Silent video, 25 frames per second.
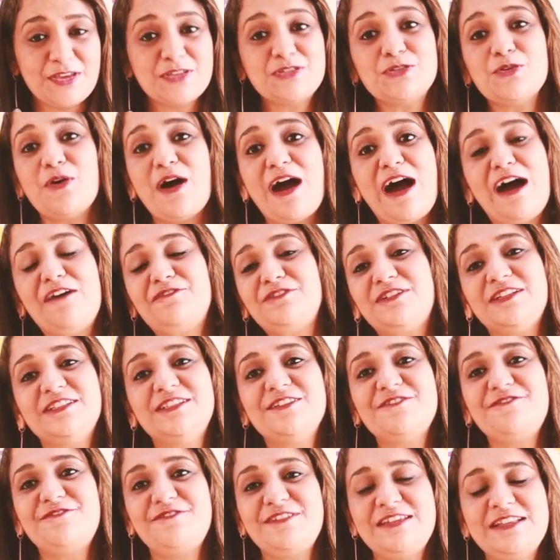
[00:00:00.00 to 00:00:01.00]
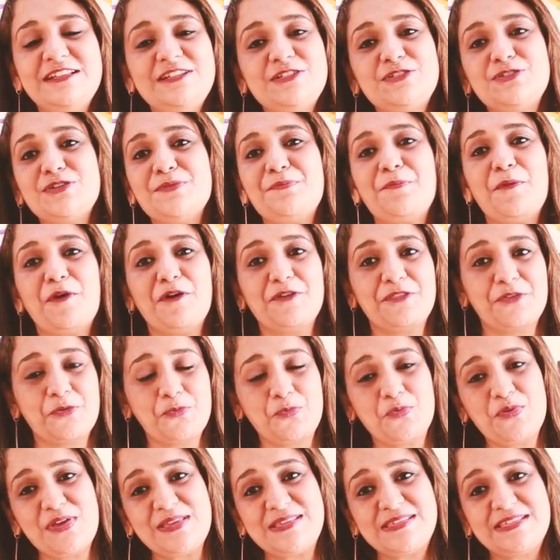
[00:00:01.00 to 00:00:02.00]
So after the field trip or
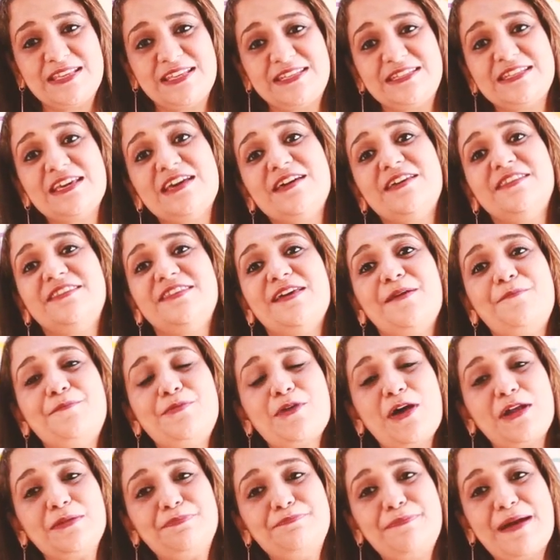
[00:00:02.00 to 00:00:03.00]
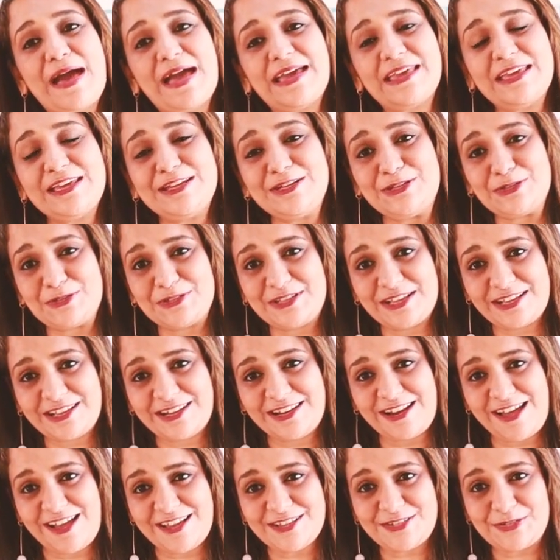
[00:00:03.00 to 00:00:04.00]
the visit, they are brought back into the
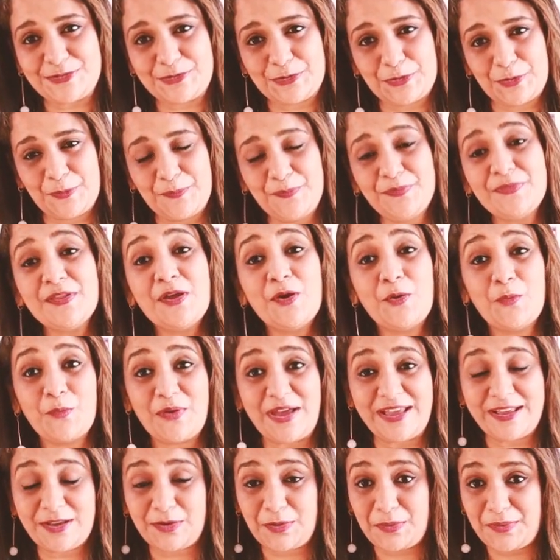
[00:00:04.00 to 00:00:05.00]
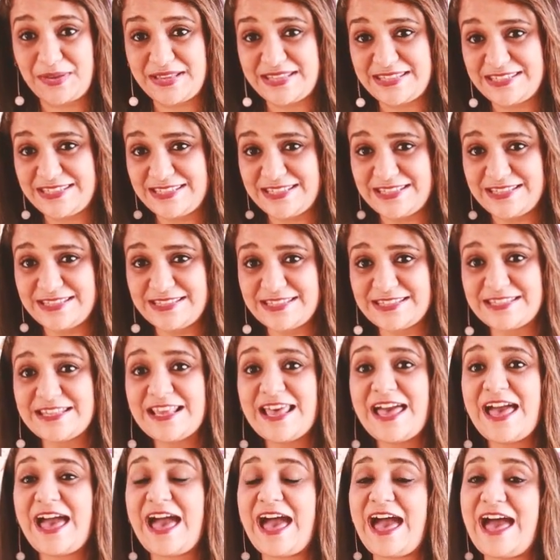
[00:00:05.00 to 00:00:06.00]
classroom where
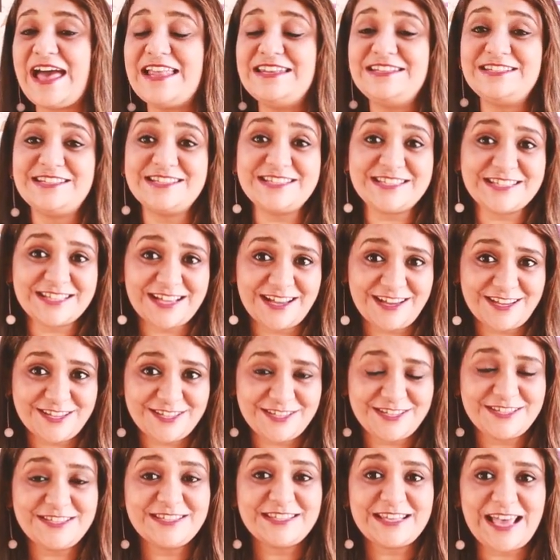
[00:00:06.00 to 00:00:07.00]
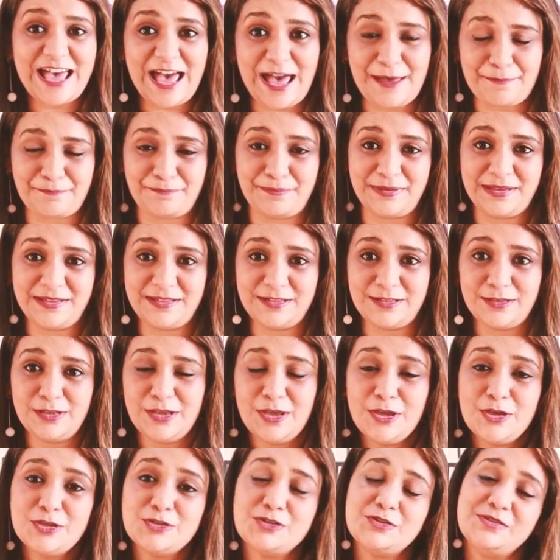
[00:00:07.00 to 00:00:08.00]
questions and discussions happen.
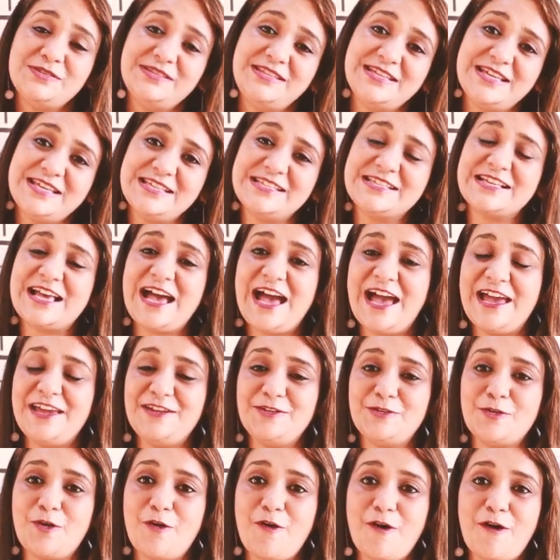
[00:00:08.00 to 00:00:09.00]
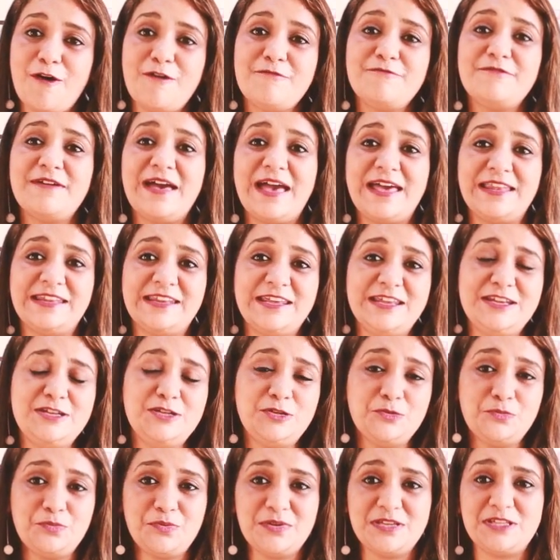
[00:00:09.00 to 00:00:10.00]
So this kind of an
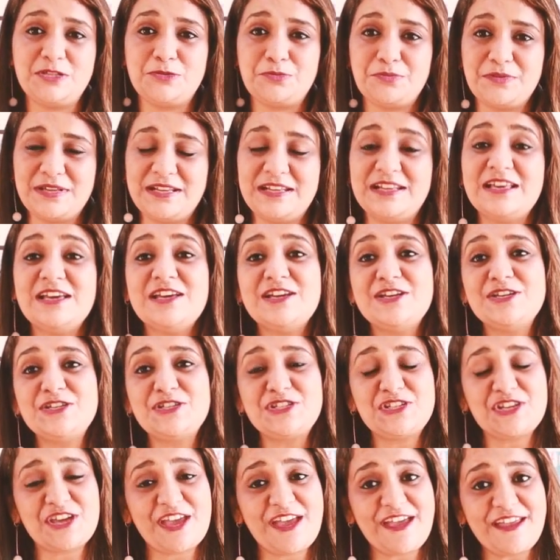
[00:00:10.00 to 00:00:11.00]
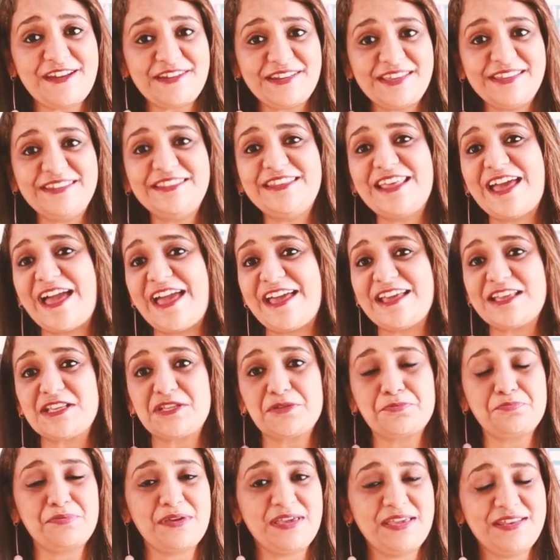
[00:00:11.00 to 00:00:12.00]
individual sharing their
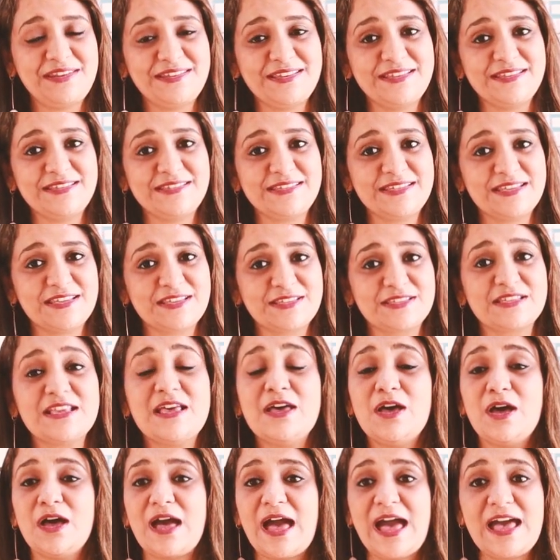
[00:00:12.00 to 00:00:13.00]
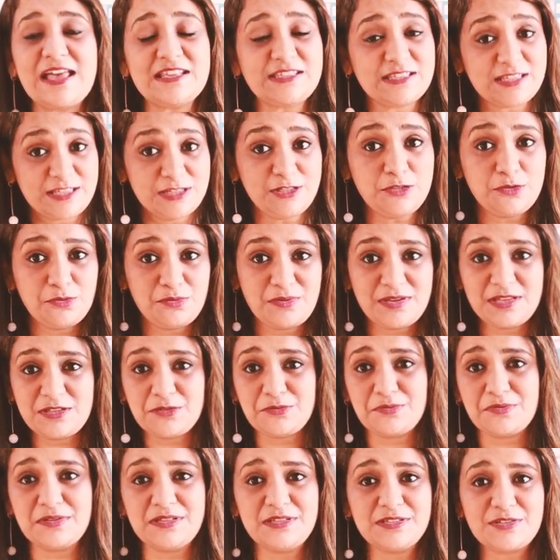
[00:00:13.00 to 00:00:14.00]
experiences as
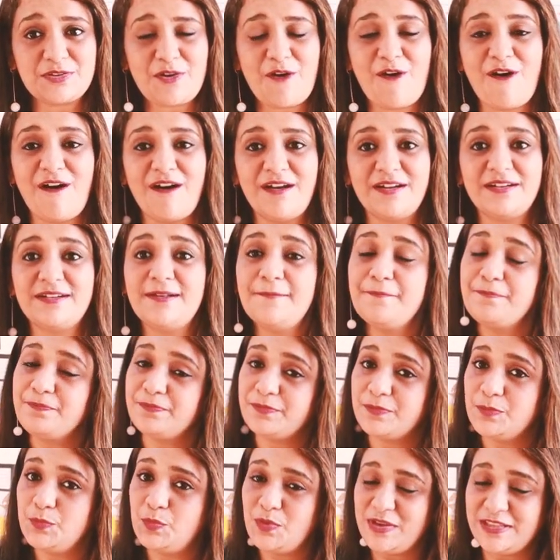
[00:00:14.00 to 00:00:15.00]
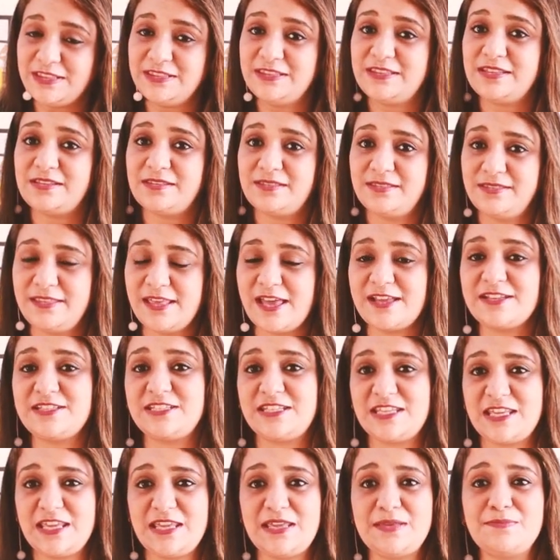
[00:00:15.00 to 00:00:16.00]
individuals or with their
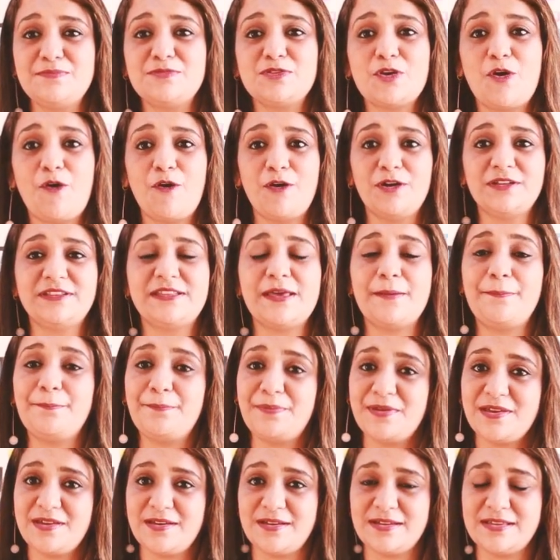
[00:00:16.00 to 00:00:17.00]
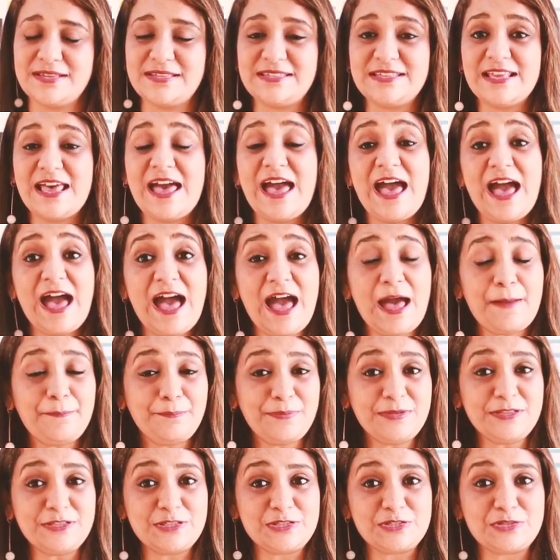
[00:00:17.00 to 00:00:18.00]
teams or their peers
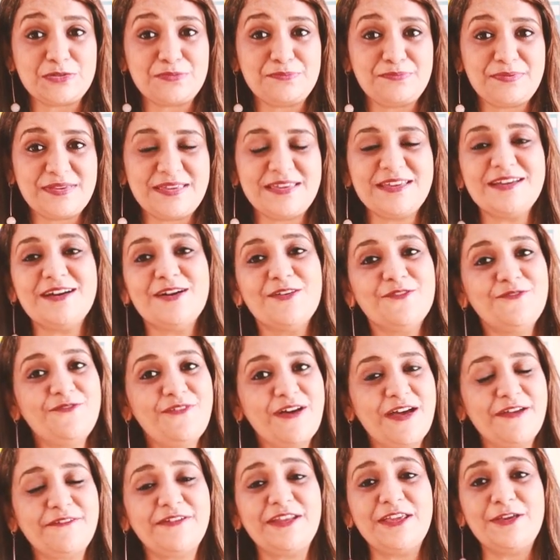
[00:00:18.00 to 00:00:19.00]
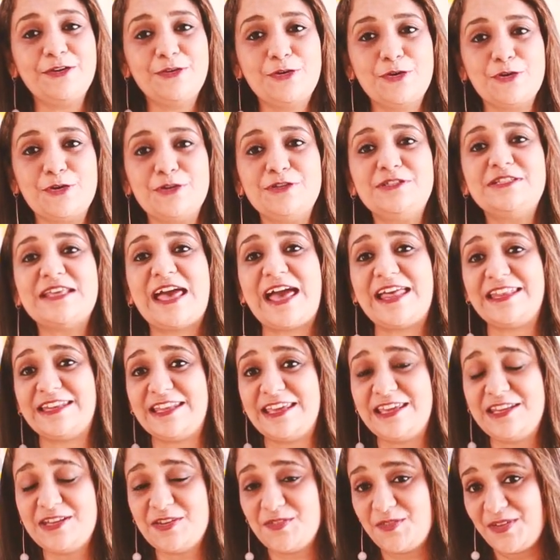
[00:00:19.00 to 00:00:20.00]
happens to be a very good and
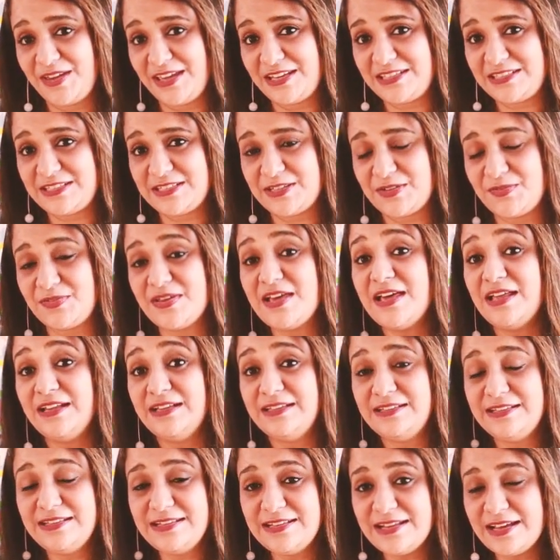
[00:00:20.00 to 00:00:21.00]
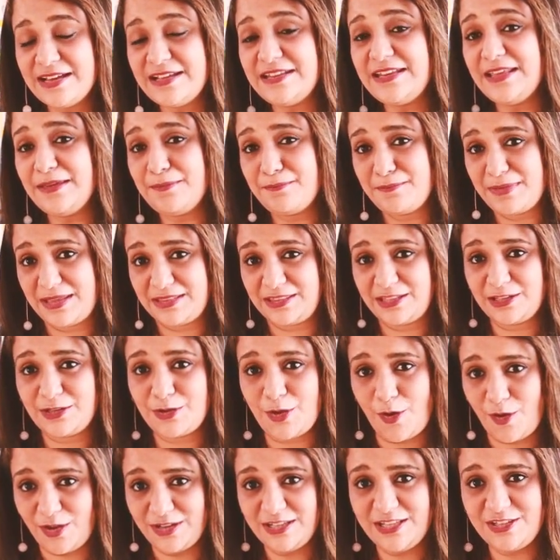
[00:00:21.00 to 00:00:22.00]
innovative learning
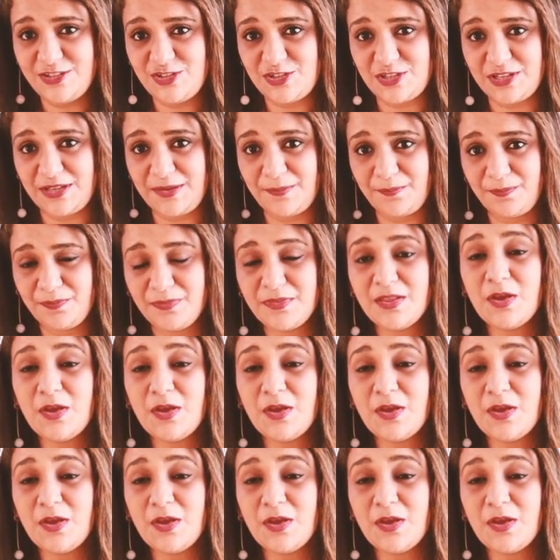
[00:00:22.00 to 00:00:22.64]
methodology